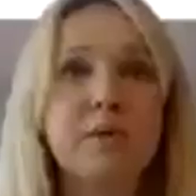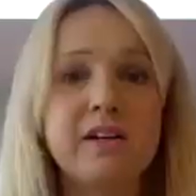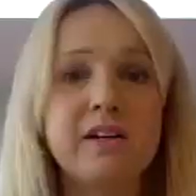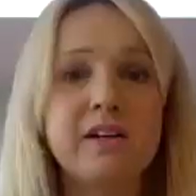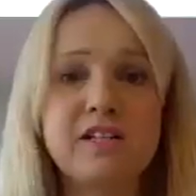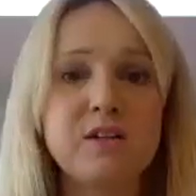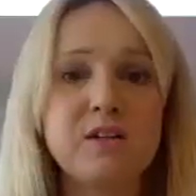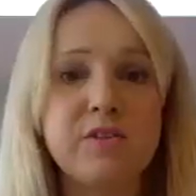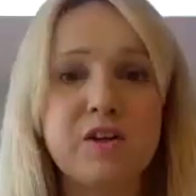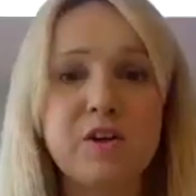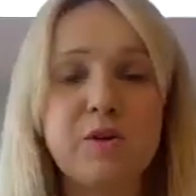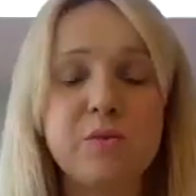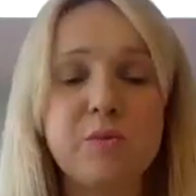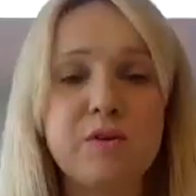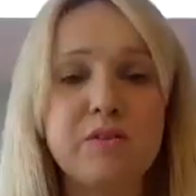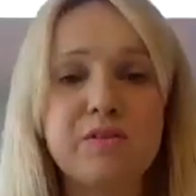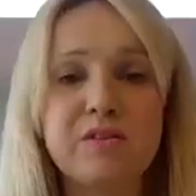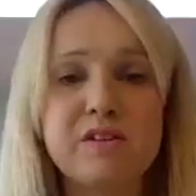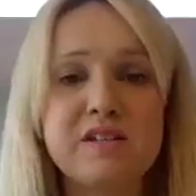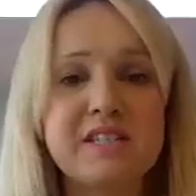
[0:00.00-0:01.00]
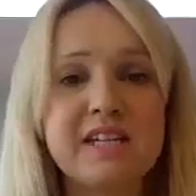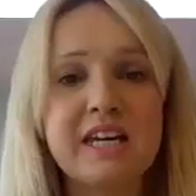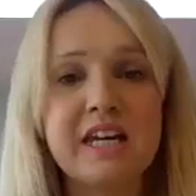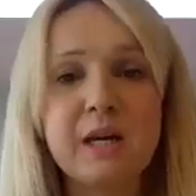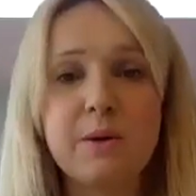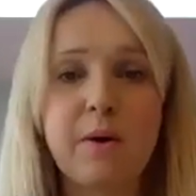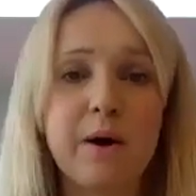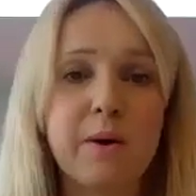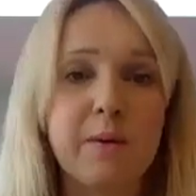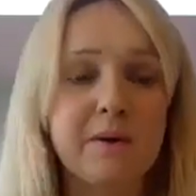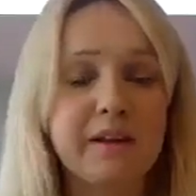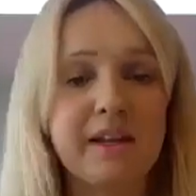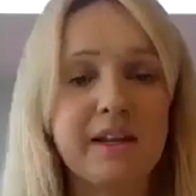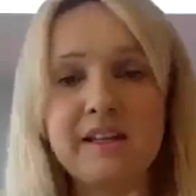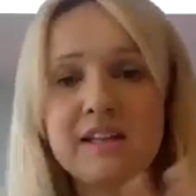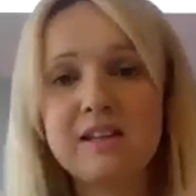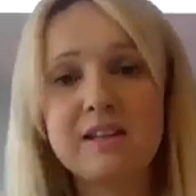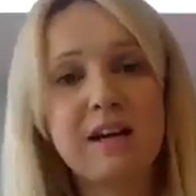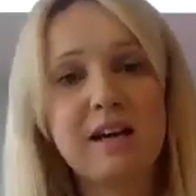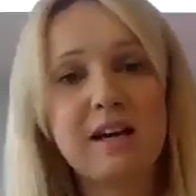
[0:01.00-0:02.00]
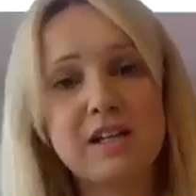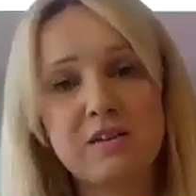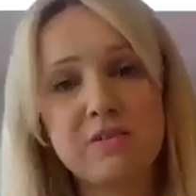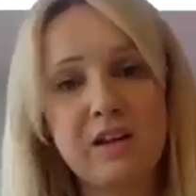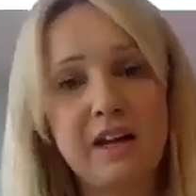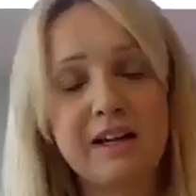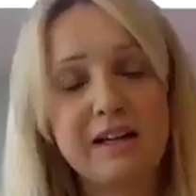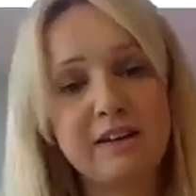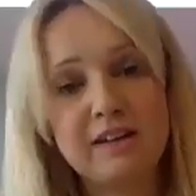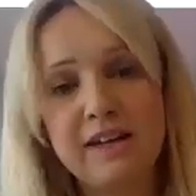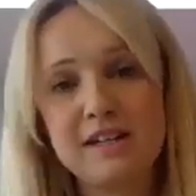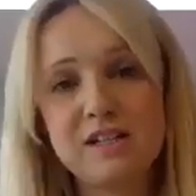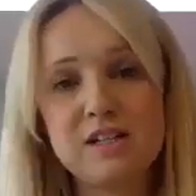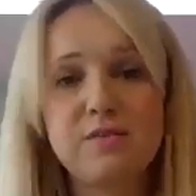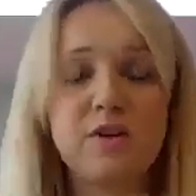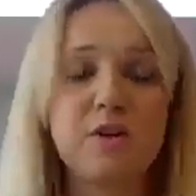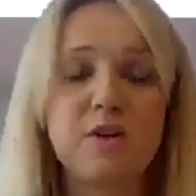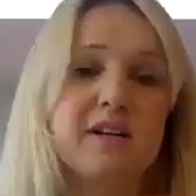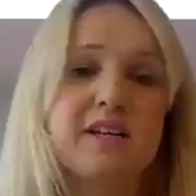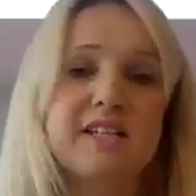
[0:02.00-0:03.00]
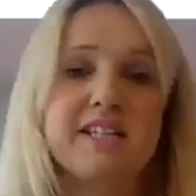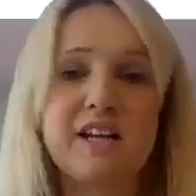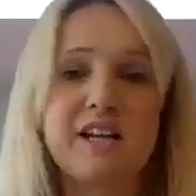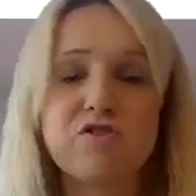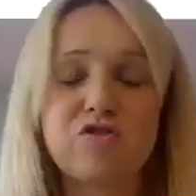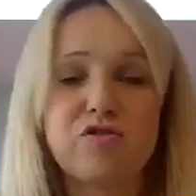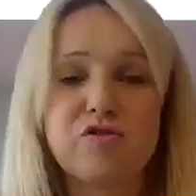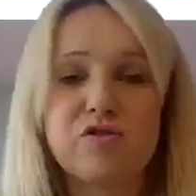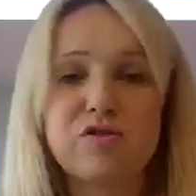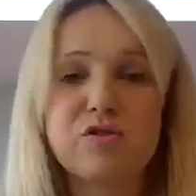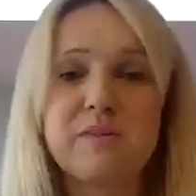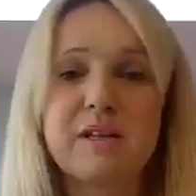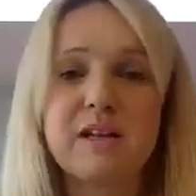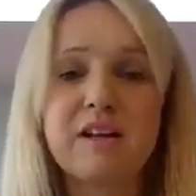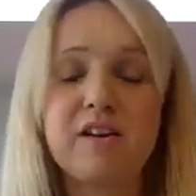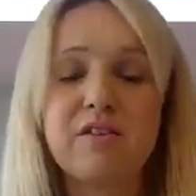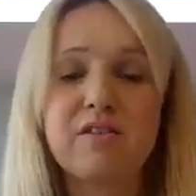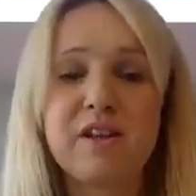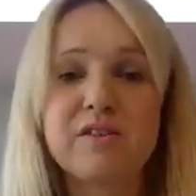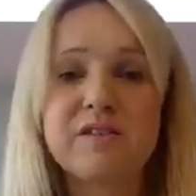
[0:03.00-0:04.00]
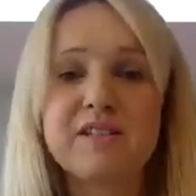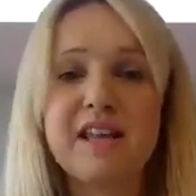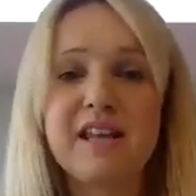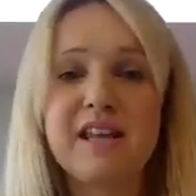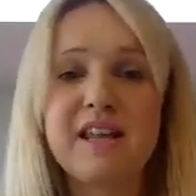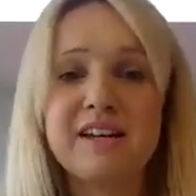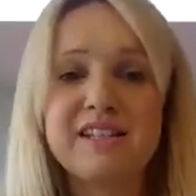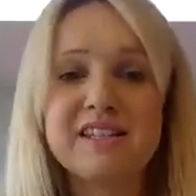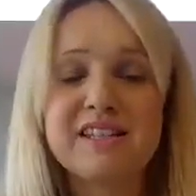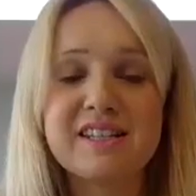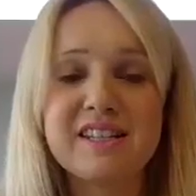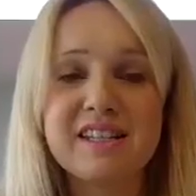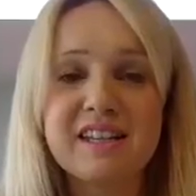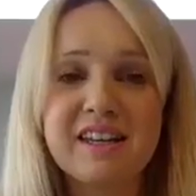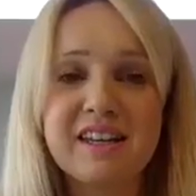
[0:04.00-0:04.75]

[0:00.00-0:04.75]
interview with the CEO and then they don't like the interview, etc., or something along those lines.